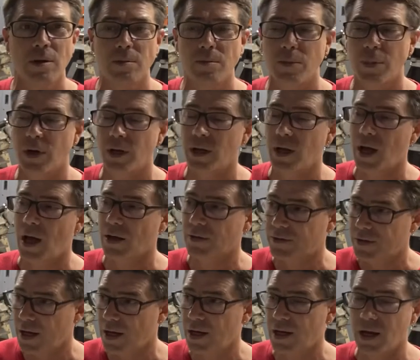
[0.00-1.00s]
But I'll
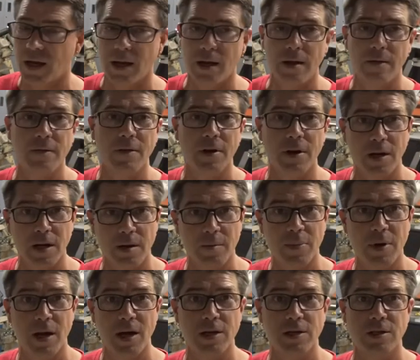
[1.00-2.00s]
tell you, I'm very
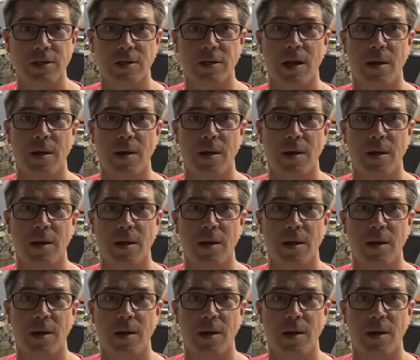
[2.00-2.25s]
impatient.